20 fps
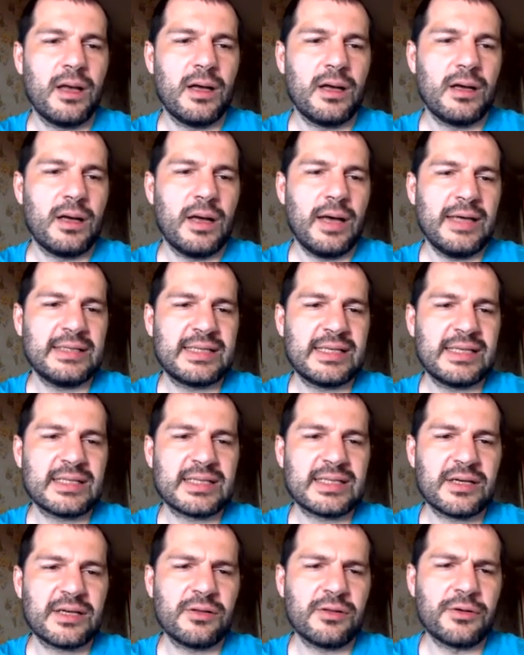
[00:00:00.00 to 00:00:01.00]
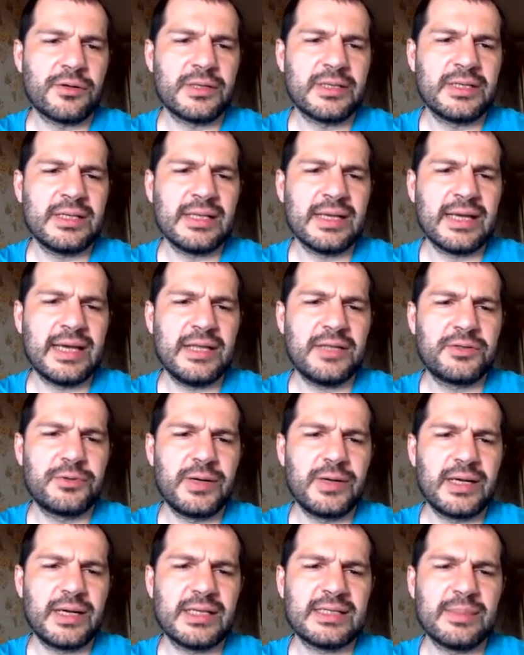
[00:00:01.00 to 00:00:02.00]
Async scheduler delegate
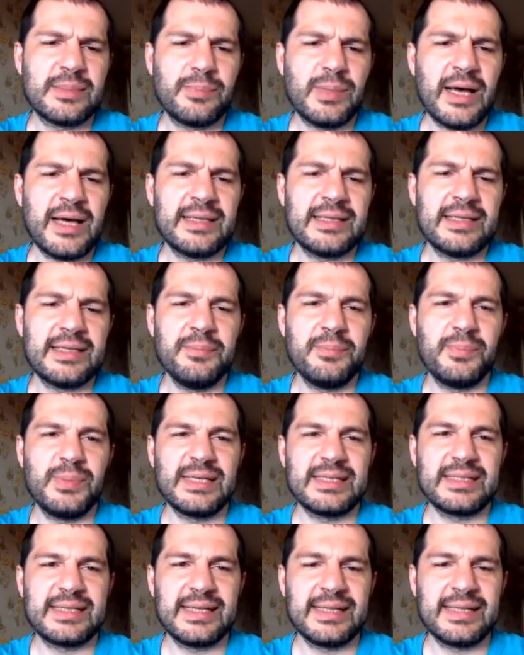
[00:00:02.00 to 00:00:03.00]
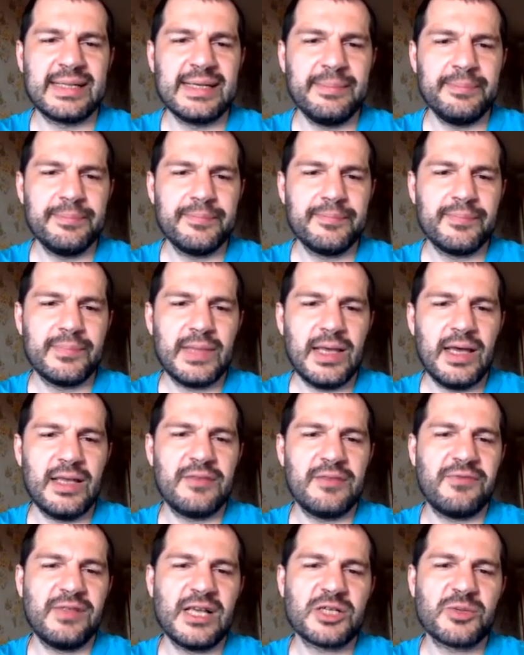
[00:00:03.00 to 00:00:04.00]
trick is applied implicitly,
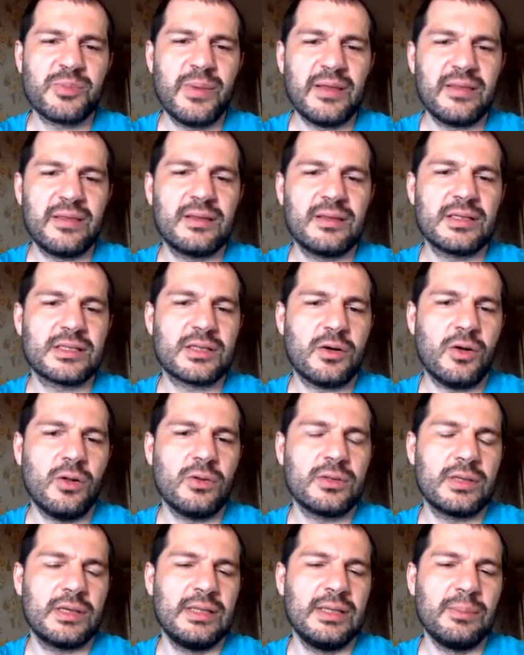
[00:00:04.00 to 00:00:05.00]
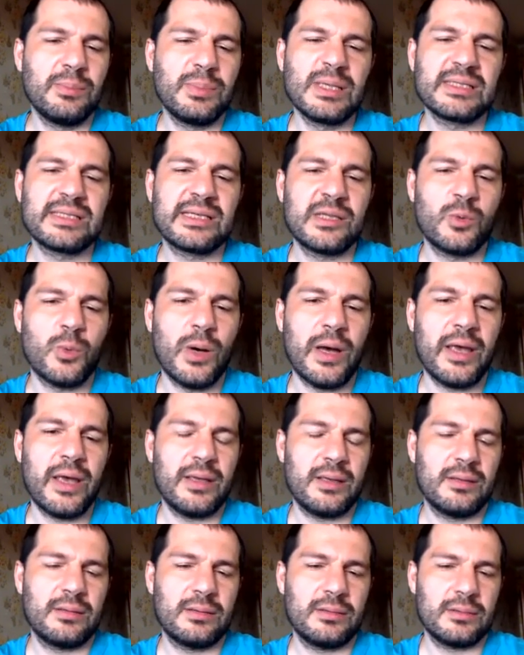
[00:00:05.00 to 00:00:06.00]
and flush method is called in implicit way
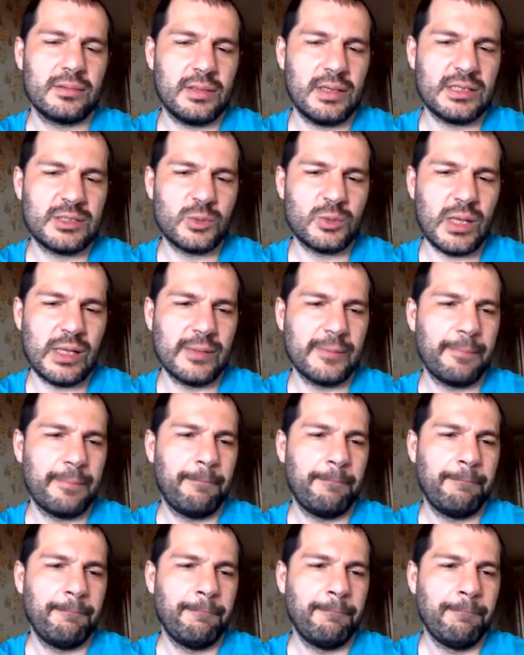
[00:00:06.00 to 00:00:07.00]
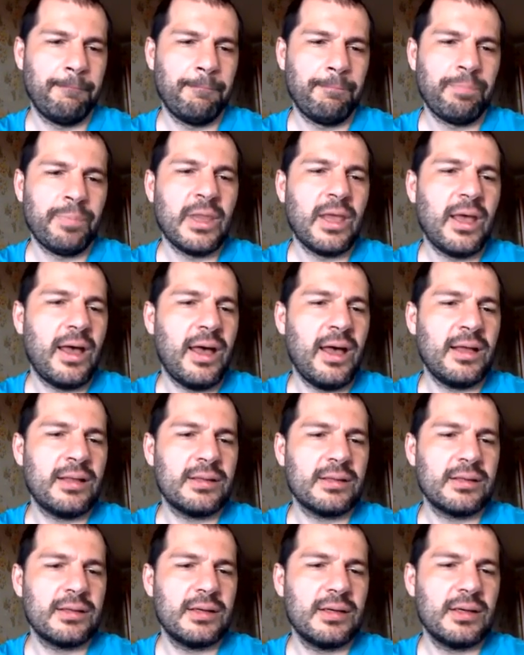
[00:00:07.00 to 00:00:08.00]
as well.
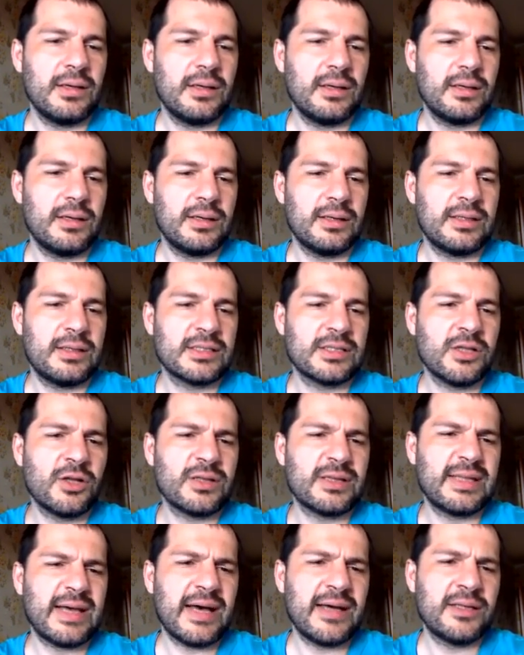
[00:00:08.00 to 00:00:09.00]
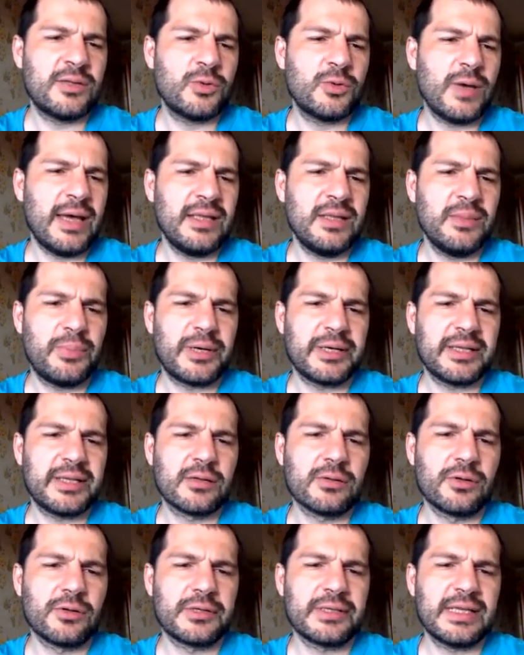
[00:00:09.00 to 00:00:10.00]
And it is not tied to any
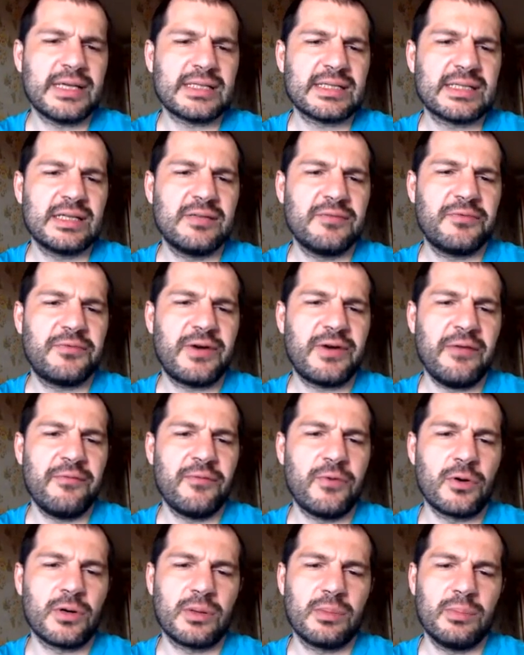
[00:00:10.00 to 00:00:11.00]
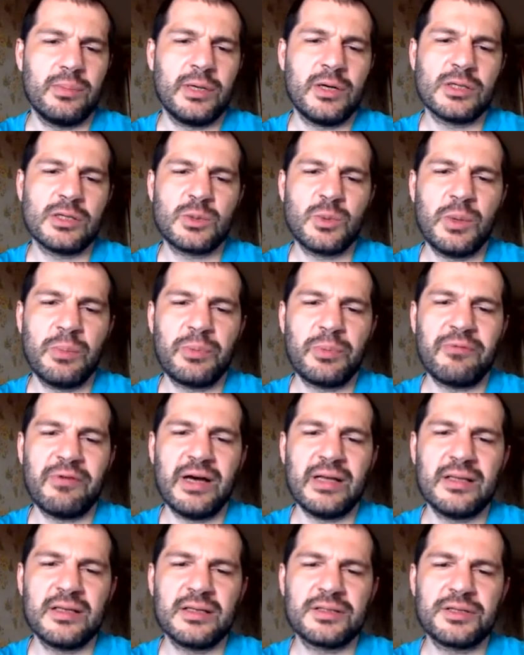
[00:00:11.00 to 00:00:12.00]
particular testing framework because we
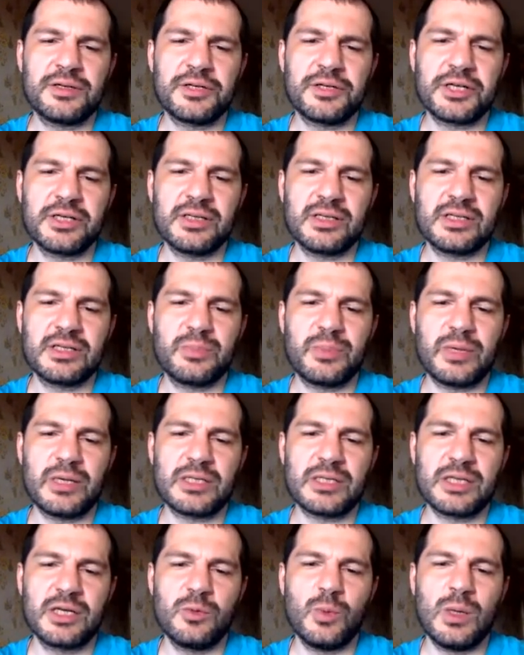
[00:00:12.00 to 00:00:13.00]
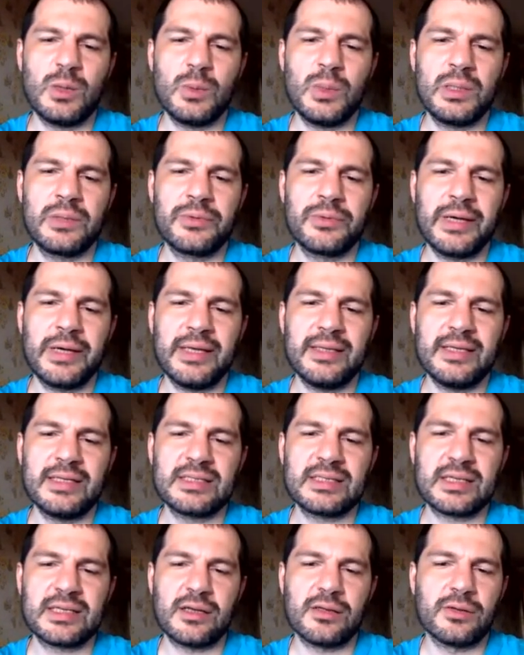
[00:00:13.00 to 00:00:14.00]
provide assertion expression when we create a
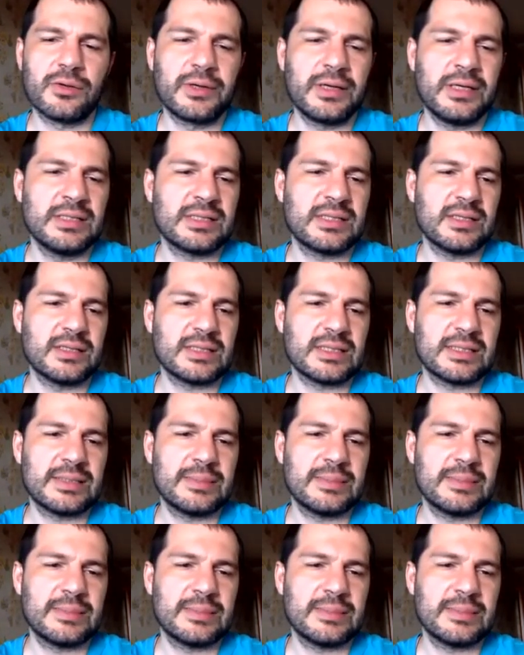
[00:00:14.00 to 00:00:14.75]
scheduler instance.